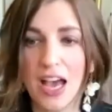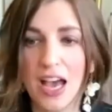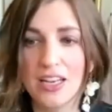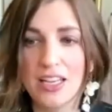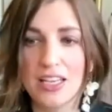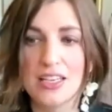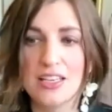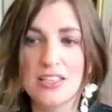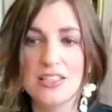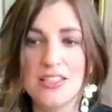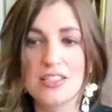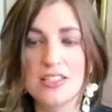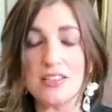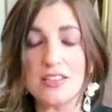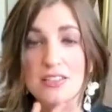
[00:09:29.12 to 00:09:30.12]
that
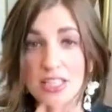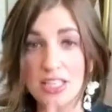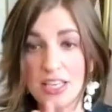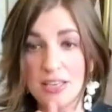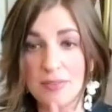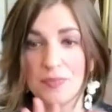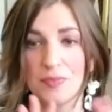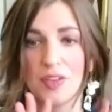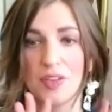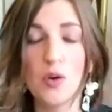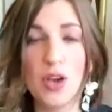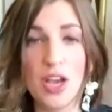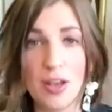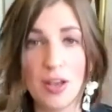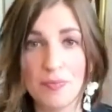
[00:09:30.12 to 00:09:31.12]
is T.
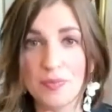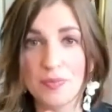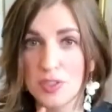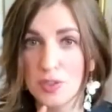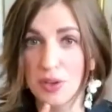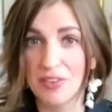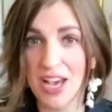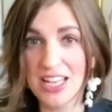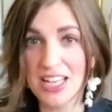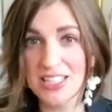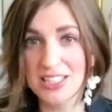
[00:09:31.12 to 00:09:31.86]
Okay, so we have